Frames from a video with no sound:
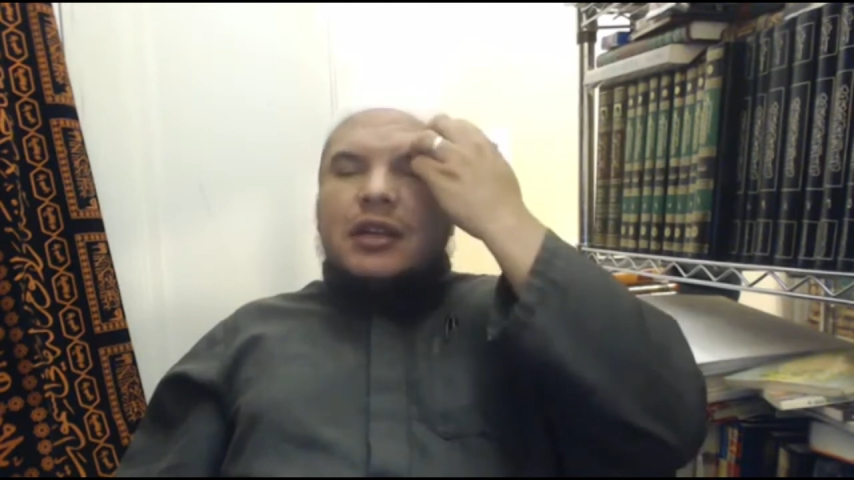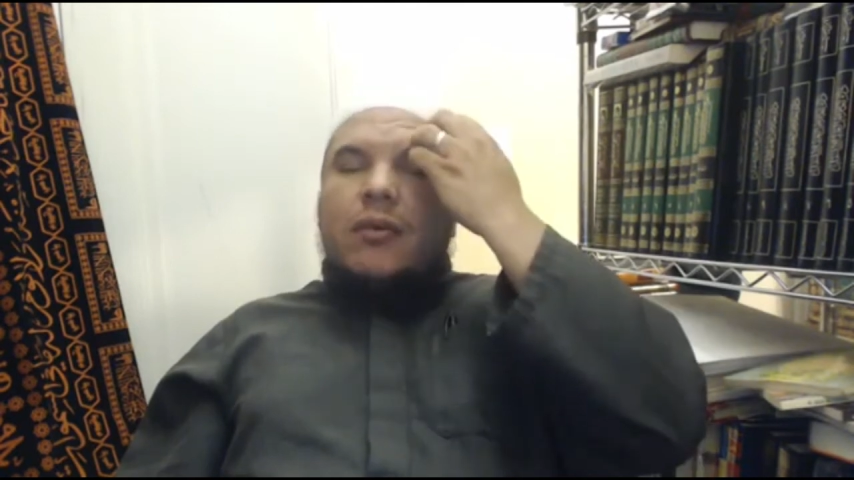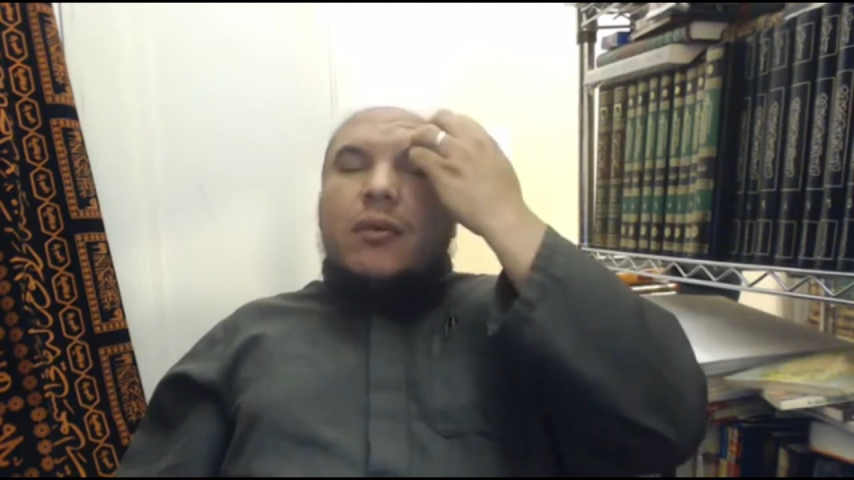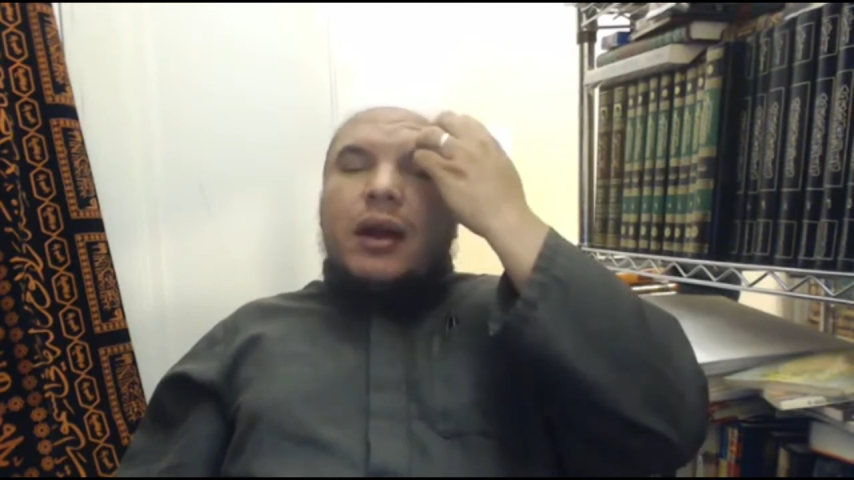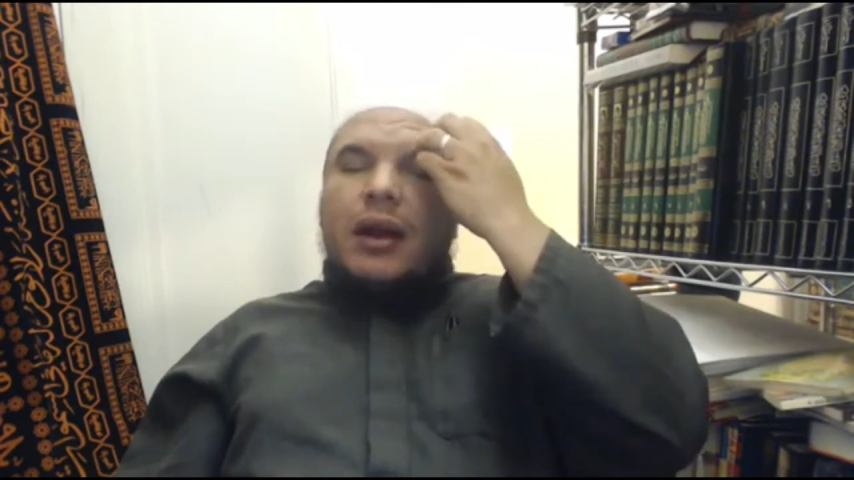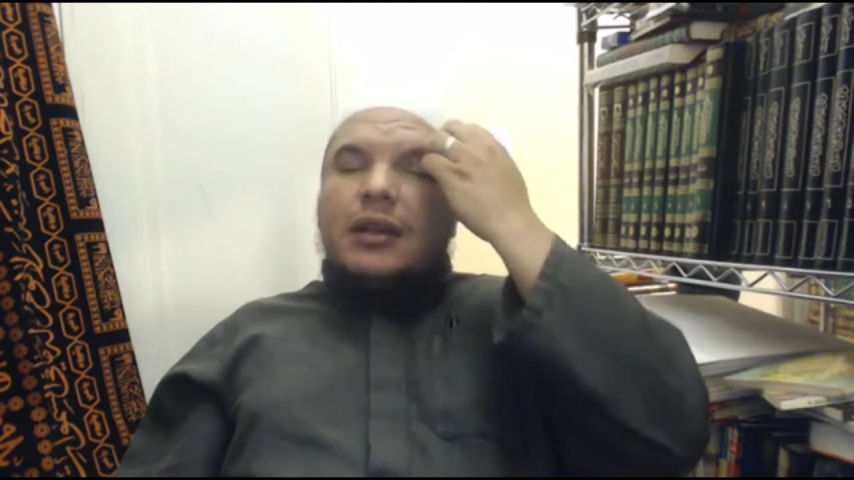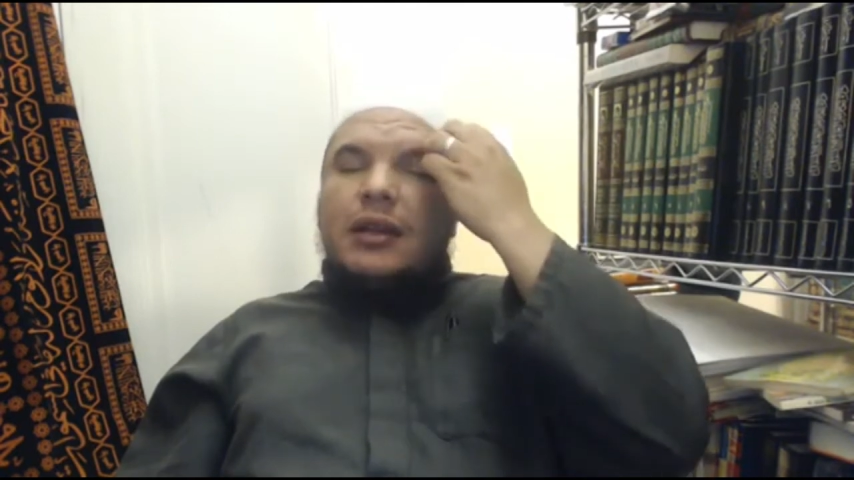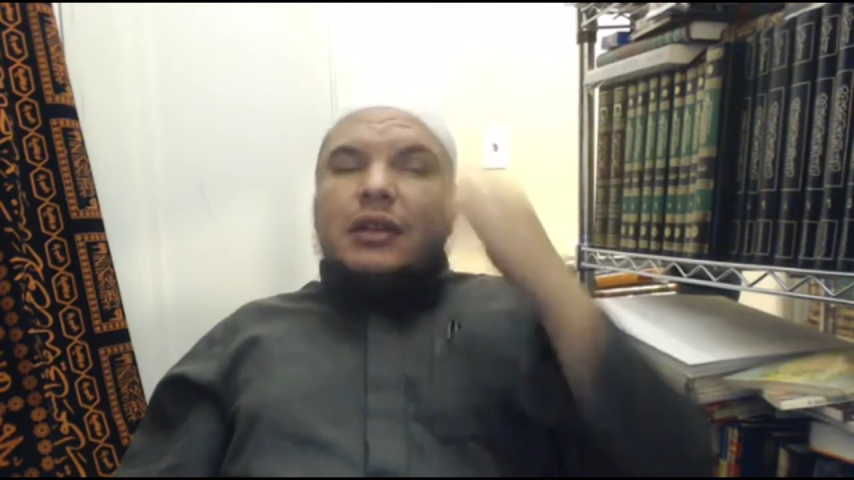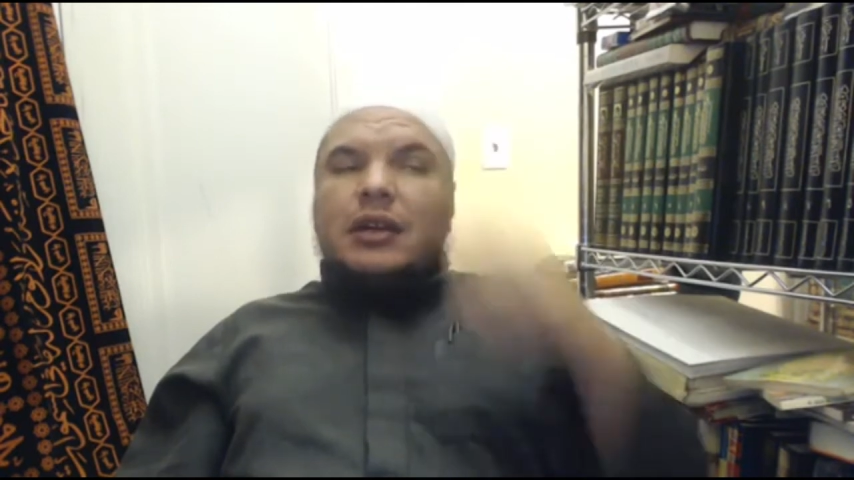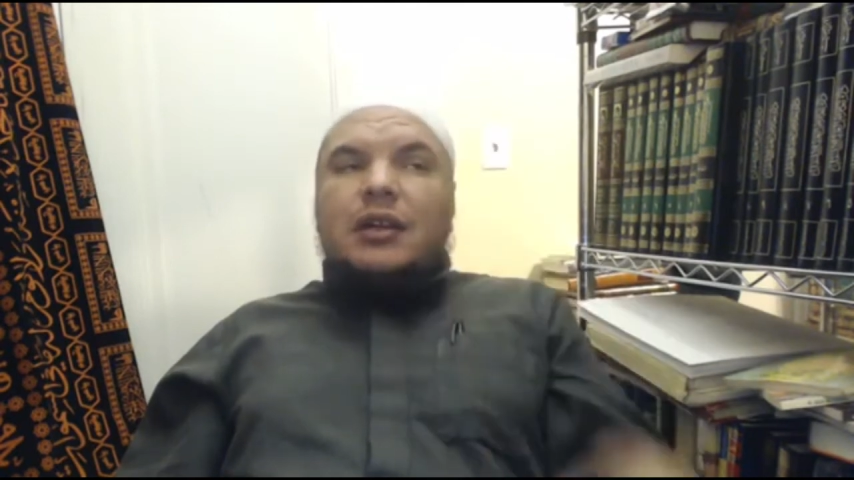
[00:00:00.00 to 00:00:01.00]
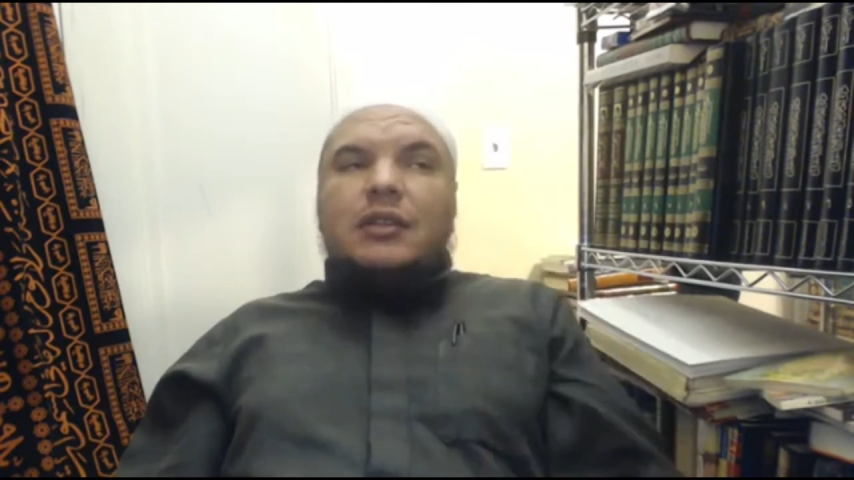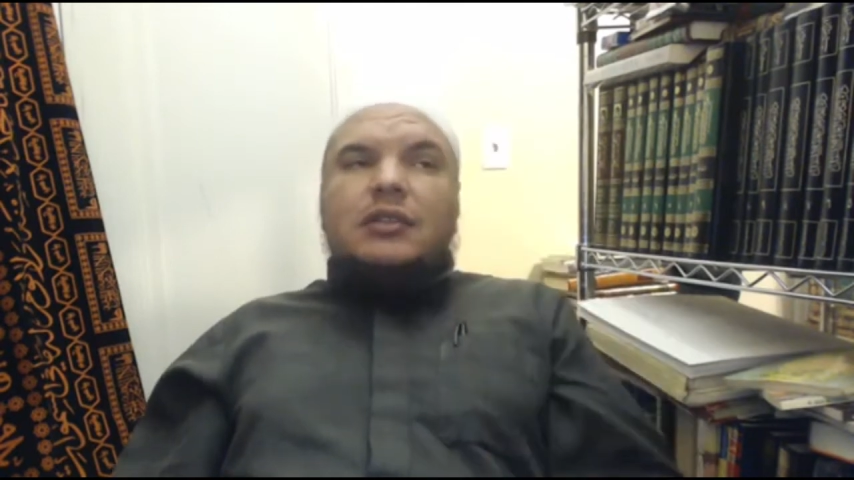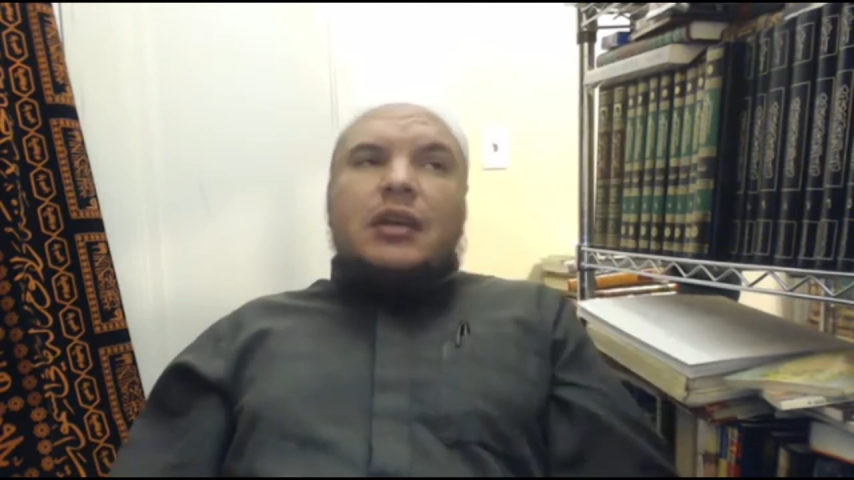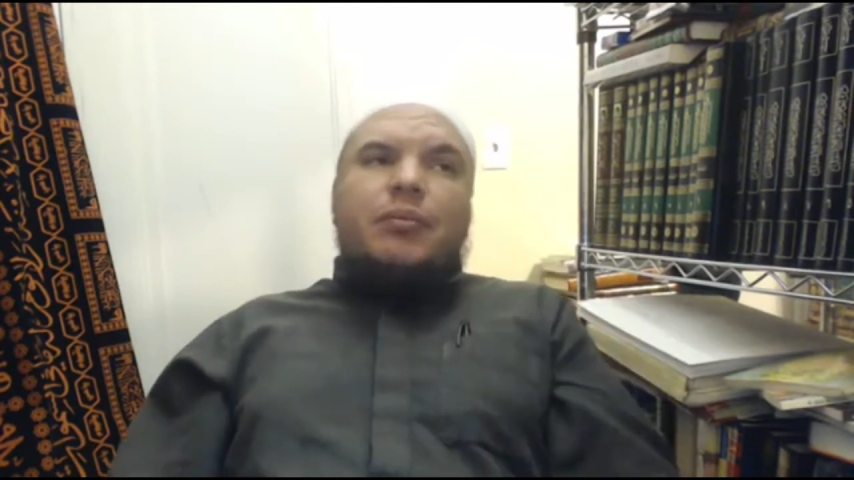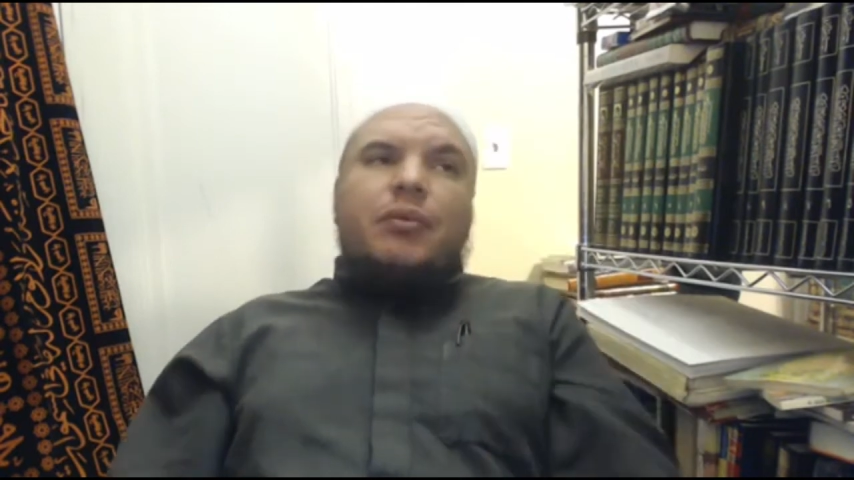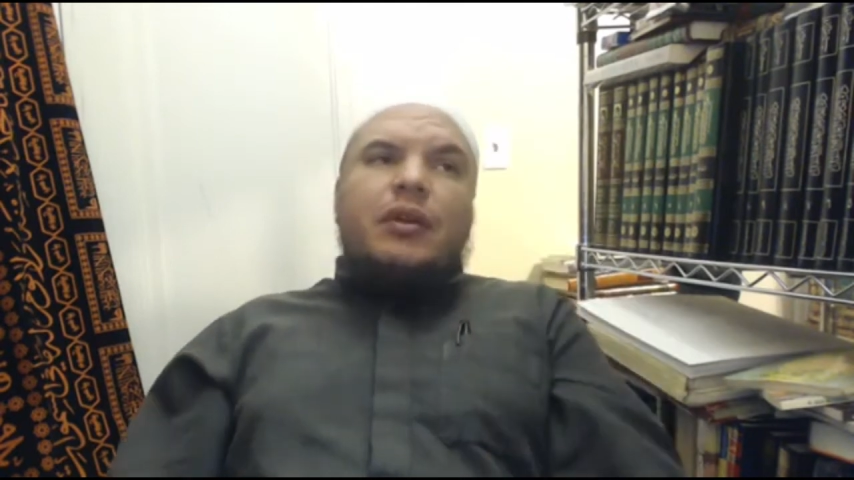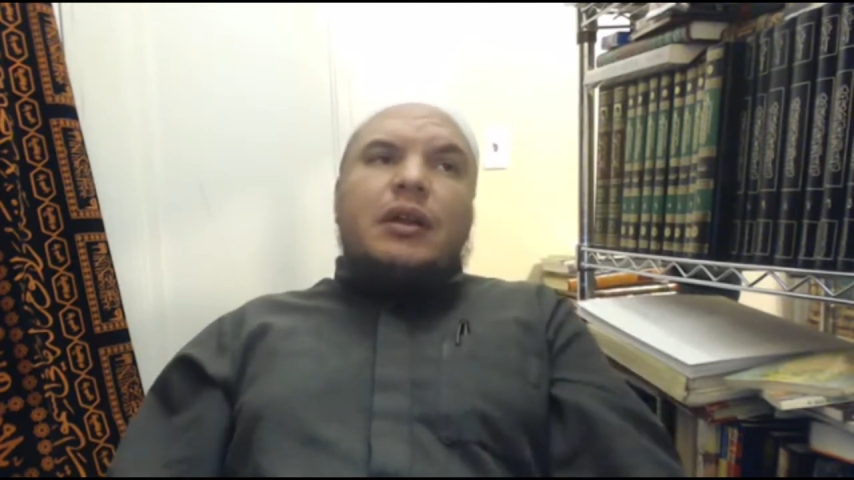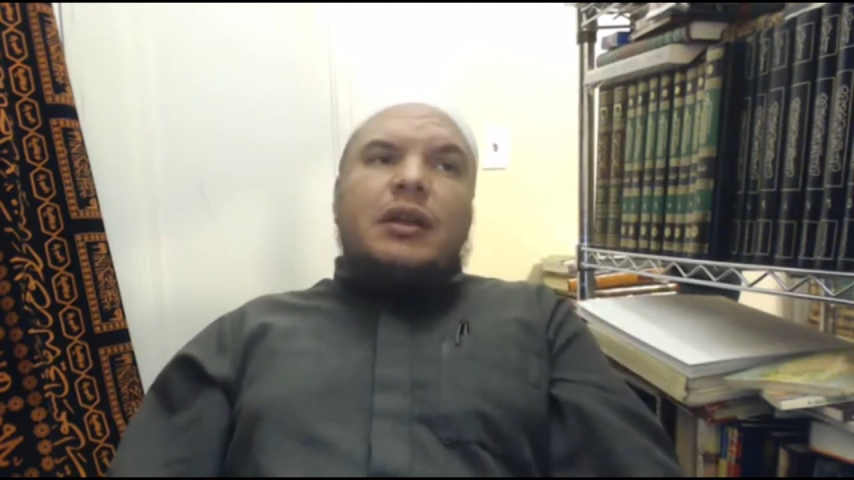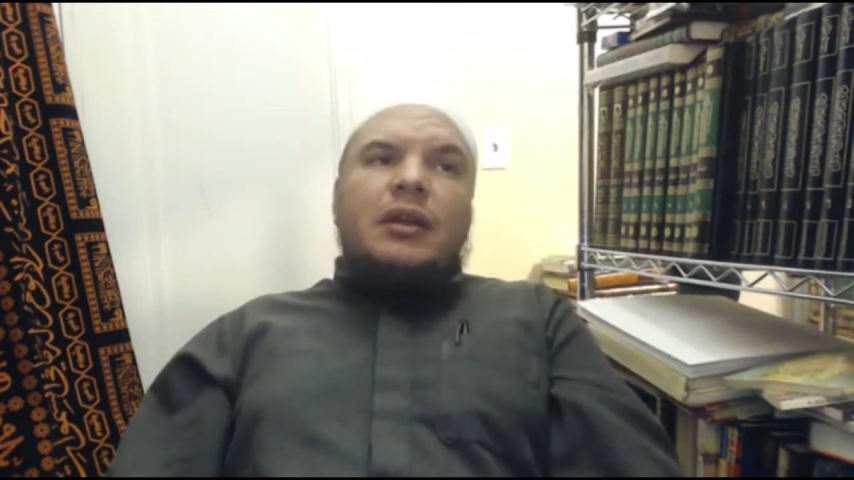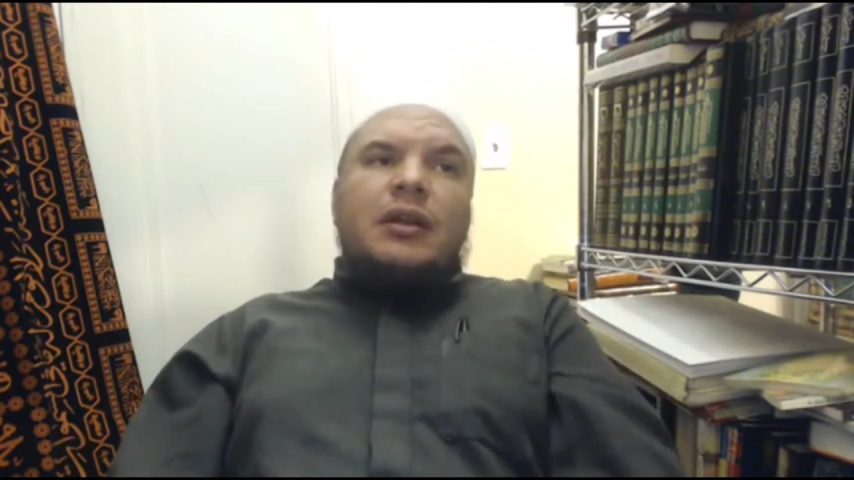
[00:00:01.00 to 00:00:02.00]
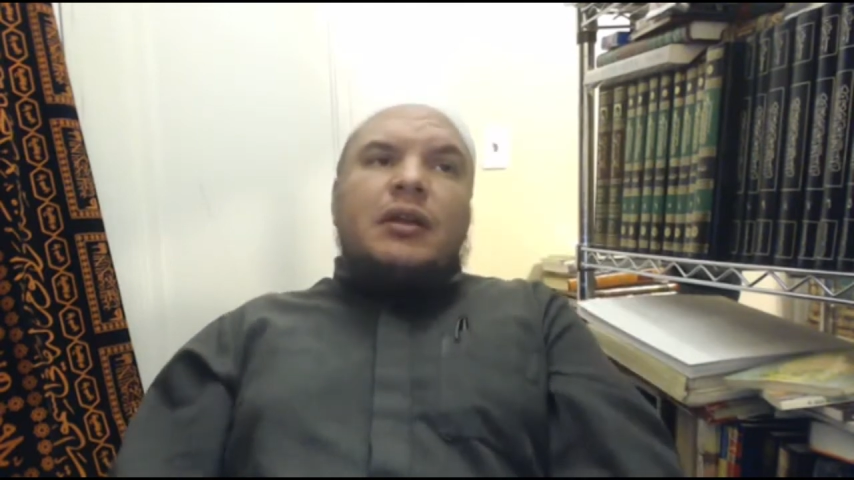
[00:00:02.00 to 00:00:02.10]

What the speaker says: whereas a contemporary